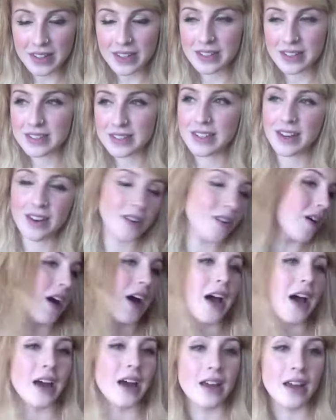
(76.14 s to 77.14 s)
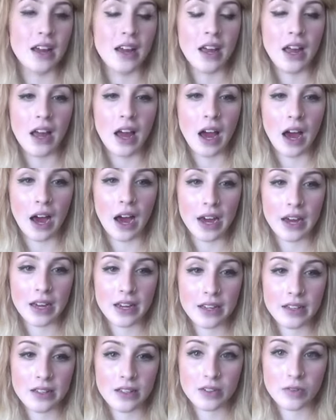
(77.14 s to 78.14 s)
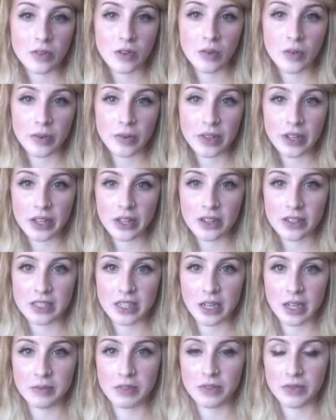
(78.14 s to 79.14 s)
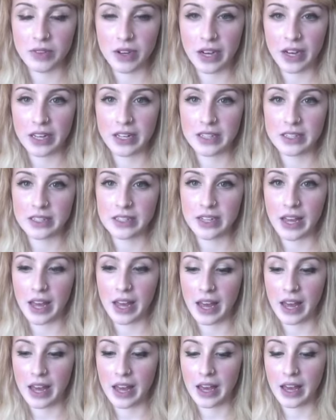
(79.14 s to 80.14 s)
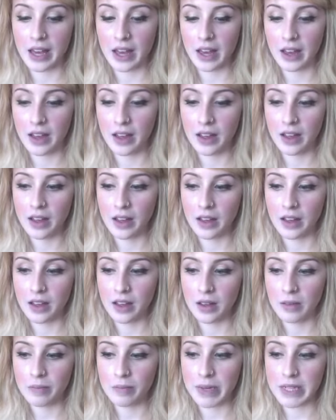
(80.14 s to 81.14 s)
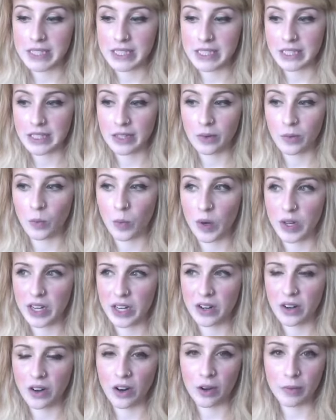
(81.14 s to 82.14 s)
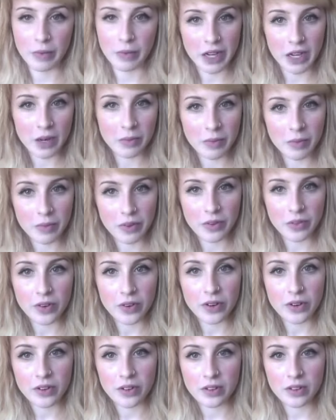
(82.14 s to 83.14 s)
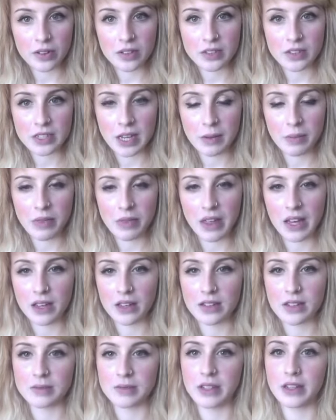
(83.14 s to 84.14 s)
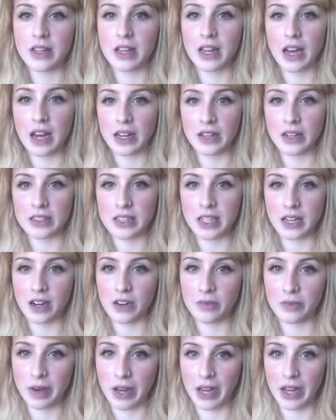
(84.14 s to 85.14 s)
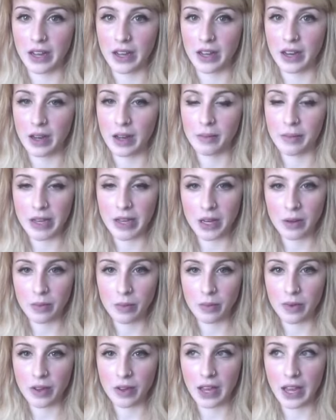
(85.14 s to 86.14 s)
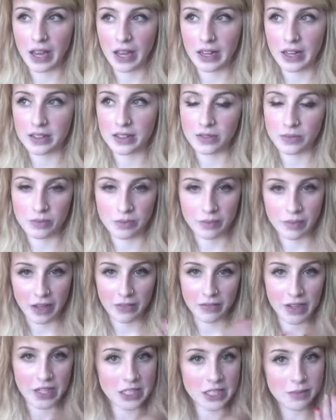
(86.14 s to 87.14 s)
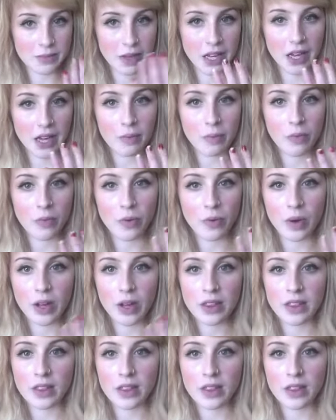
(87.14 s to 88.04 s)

So I looked for a really long time to find a basically one and all makeup remover type thing, something that I could take off my eye makeup and my face makeup with.